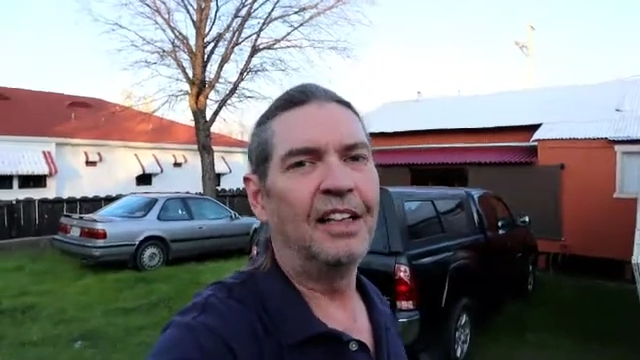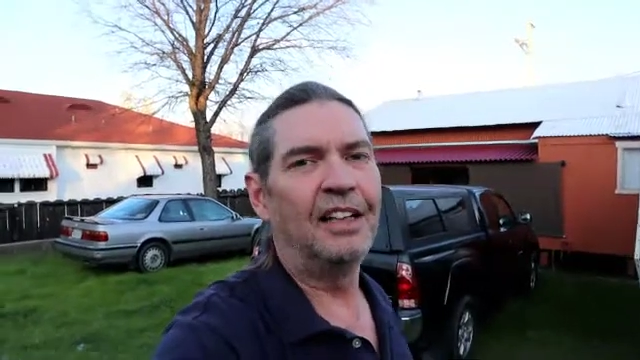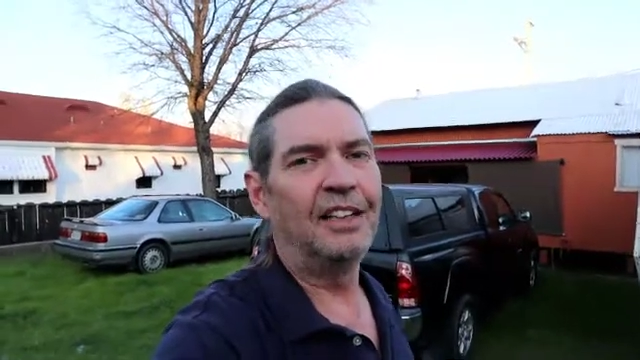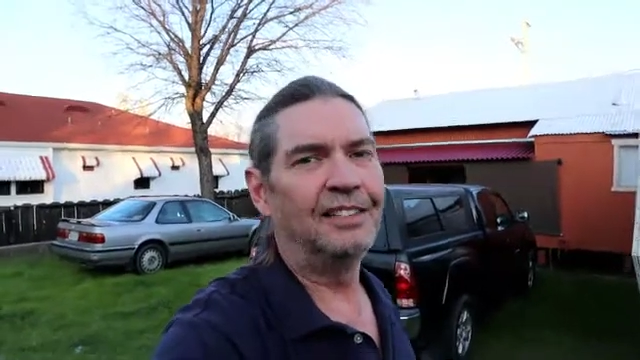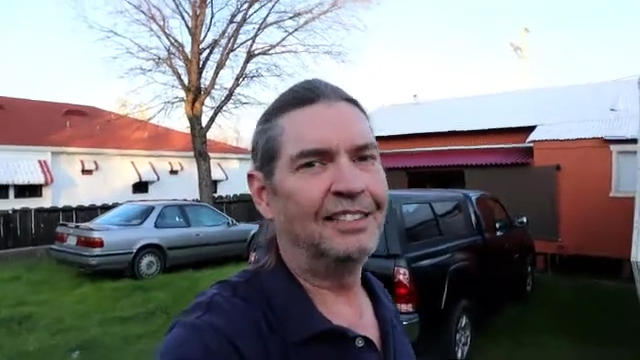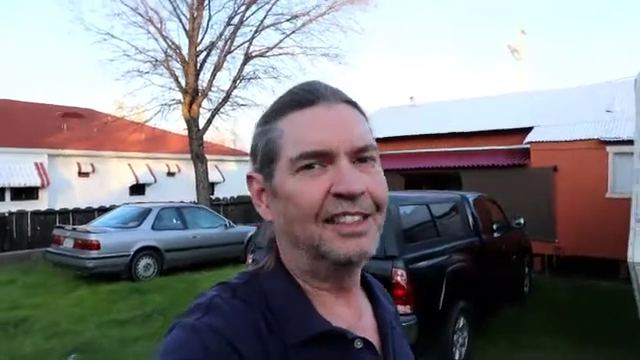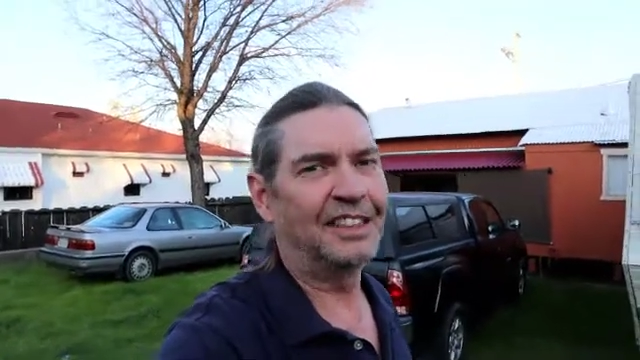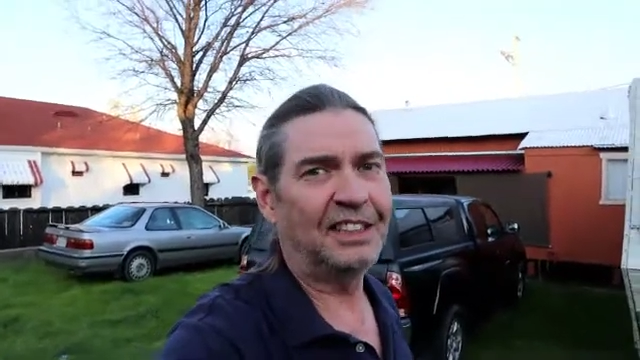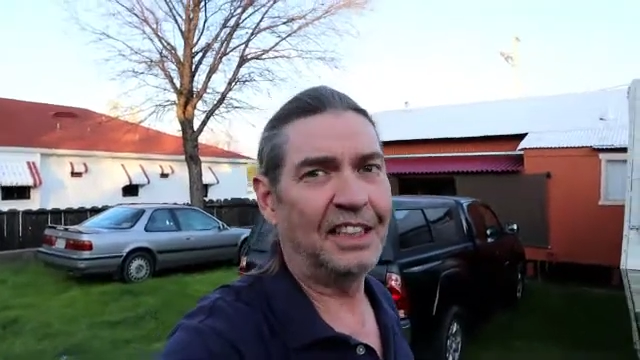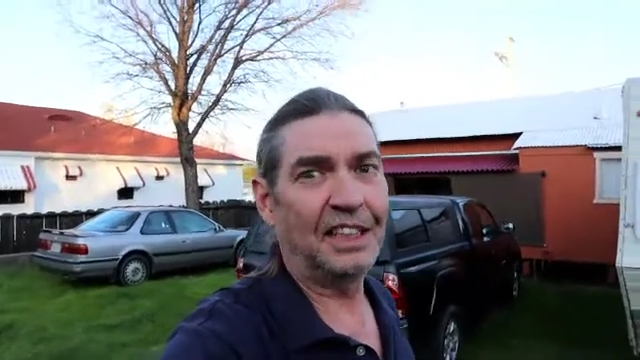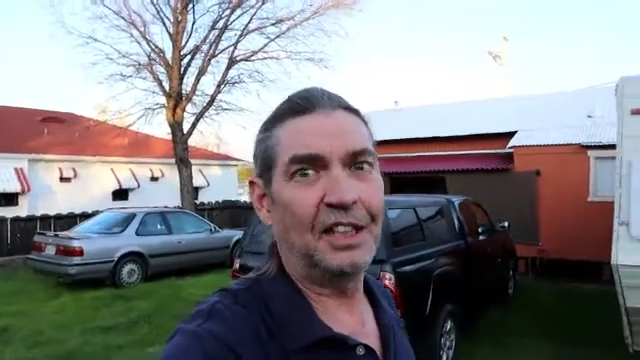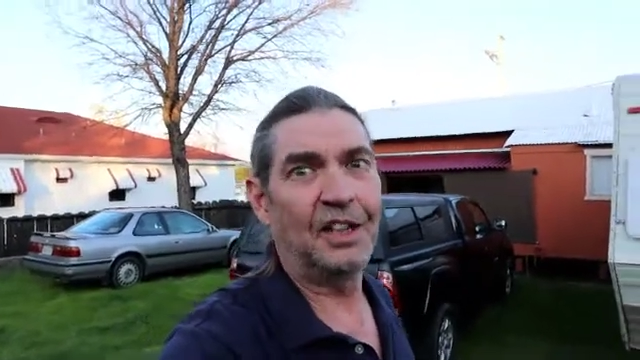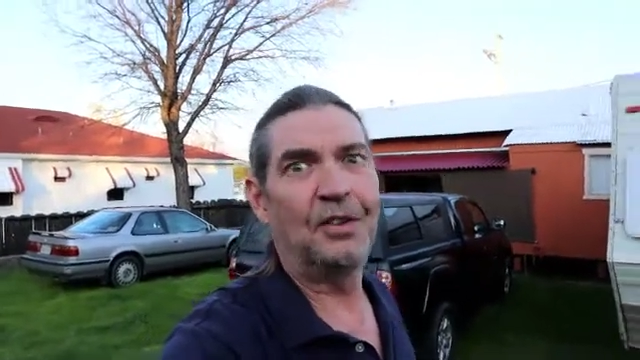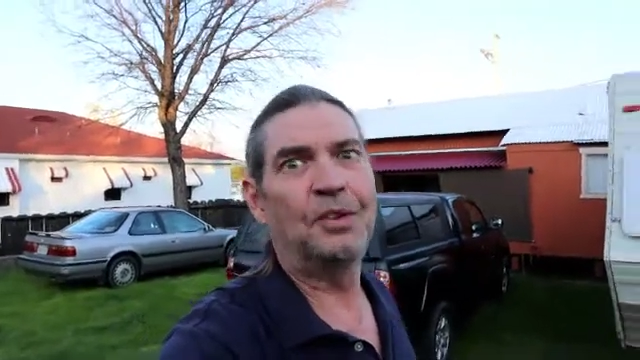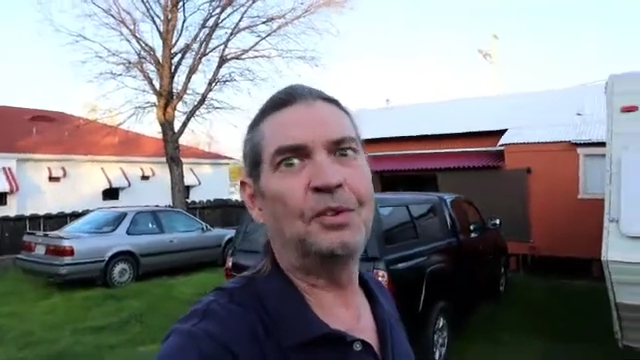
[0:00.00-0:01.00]
and next thing
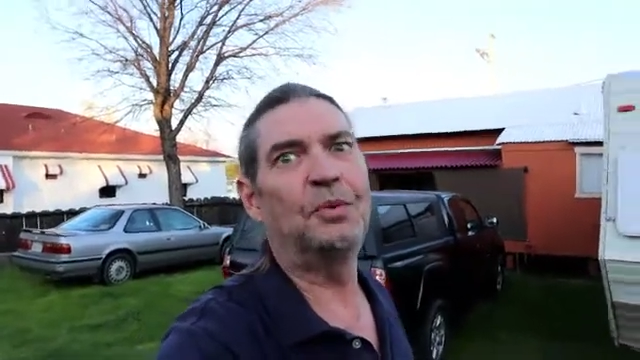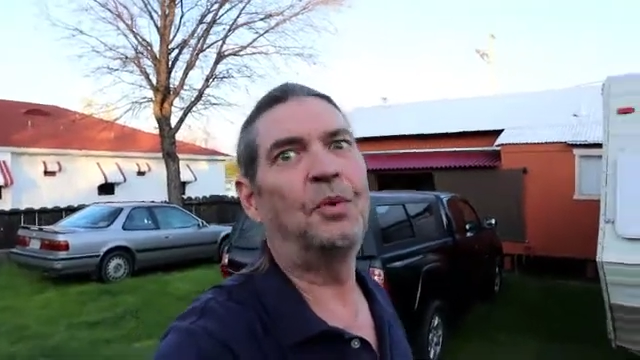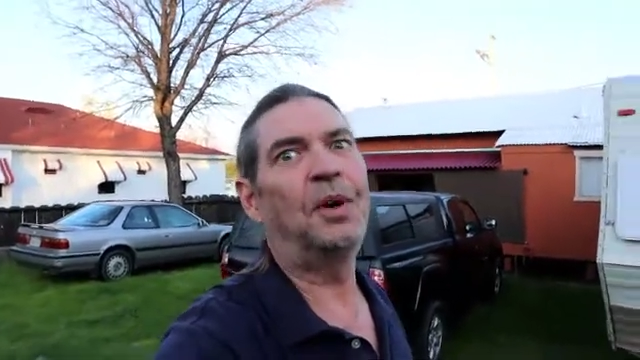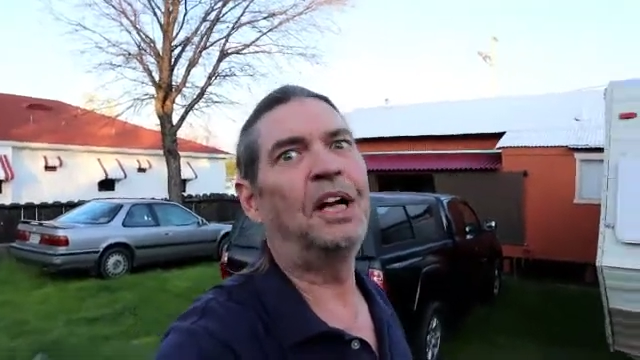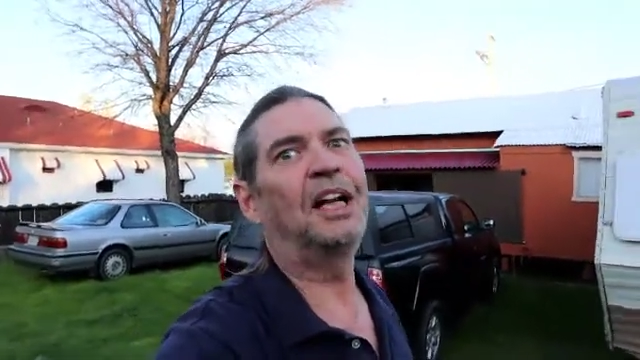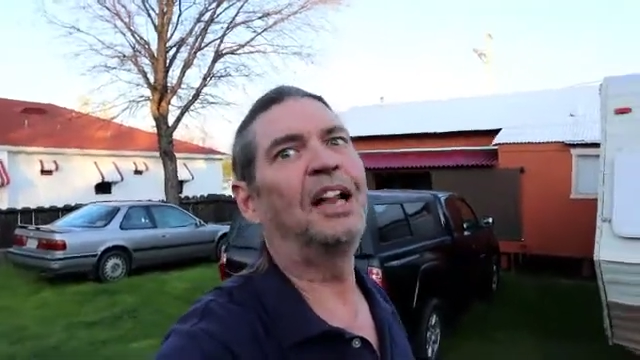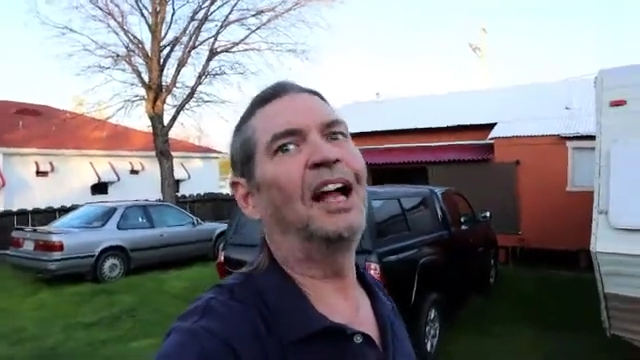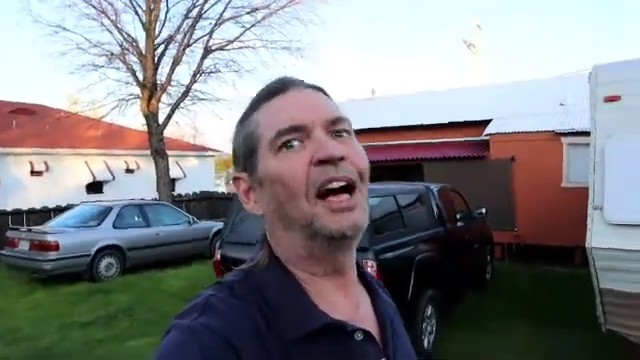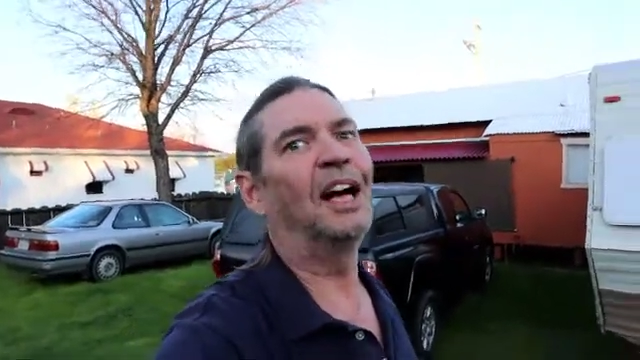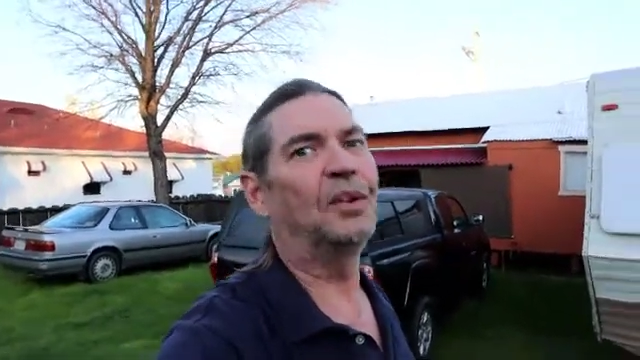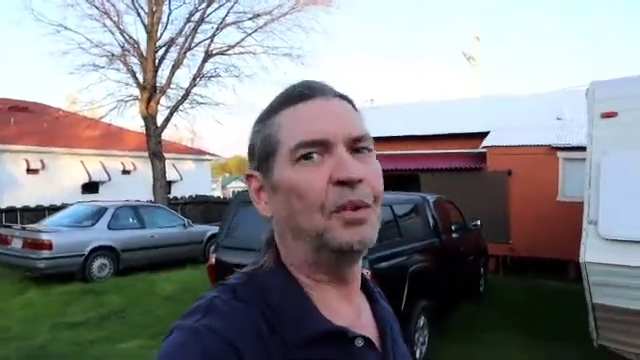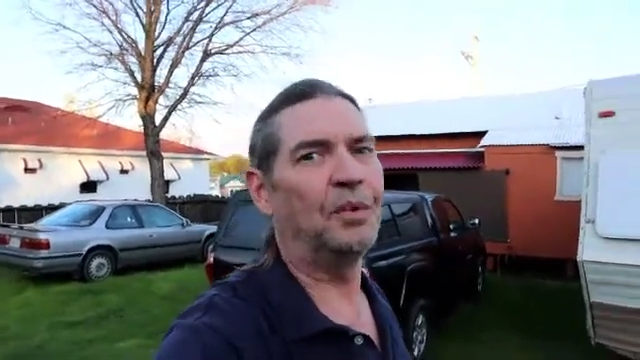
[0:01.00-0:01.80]
I know, it was 1 o'clock.